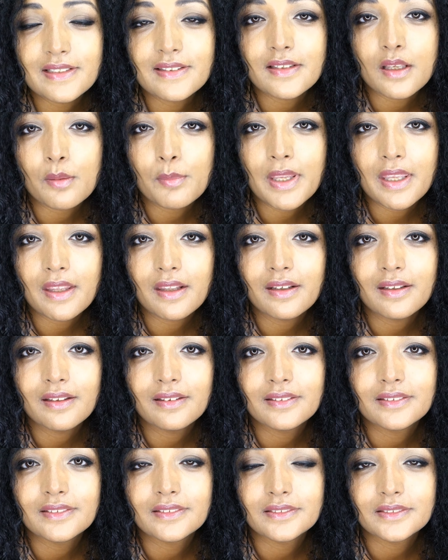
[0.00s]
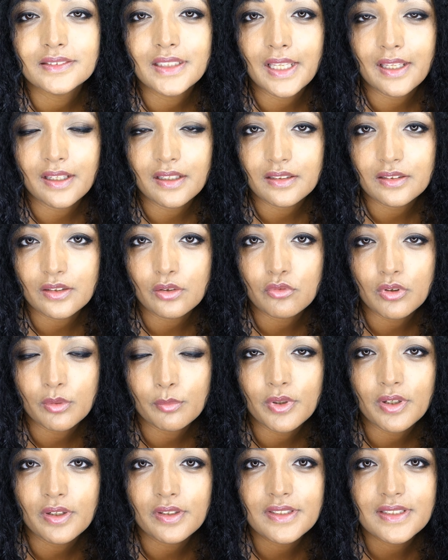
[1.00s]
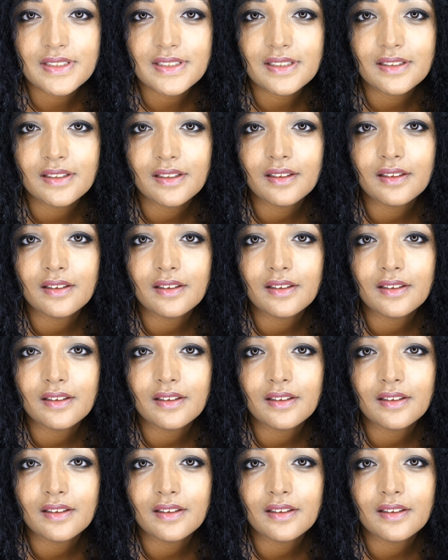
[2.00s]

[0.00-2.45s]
Isabel and Robert,